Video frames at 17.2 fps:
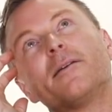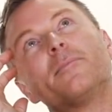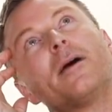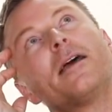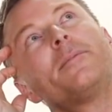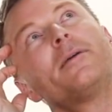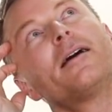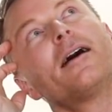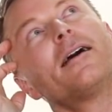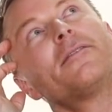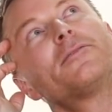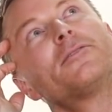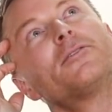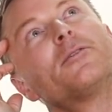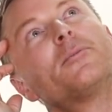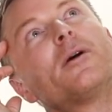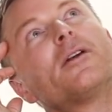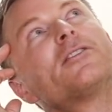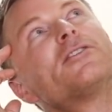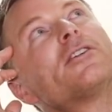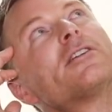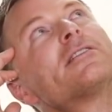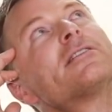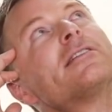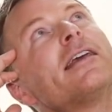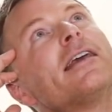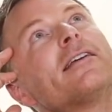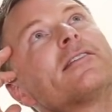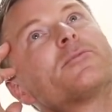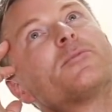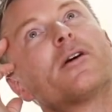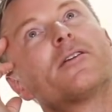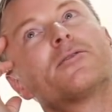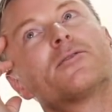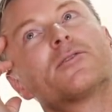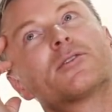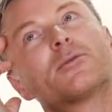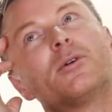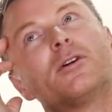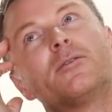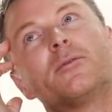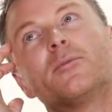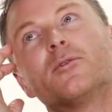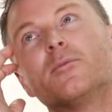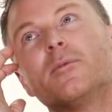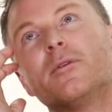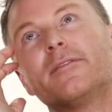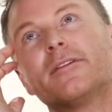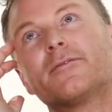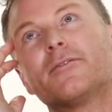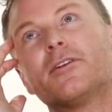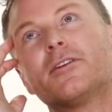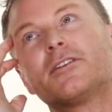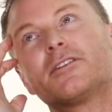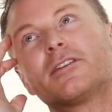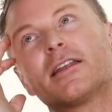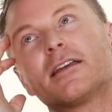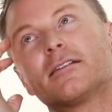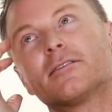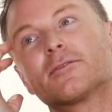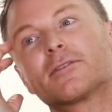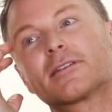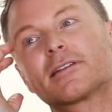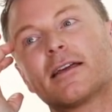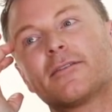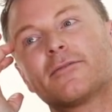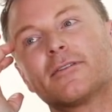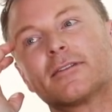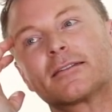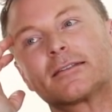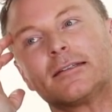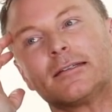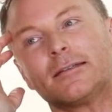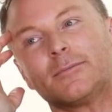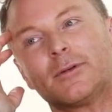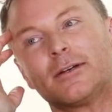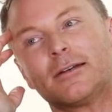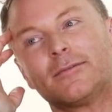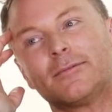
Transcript: Maybe I have to apologise to Ant's brother as well when we were moving furniture. That little scuff in the ceiling might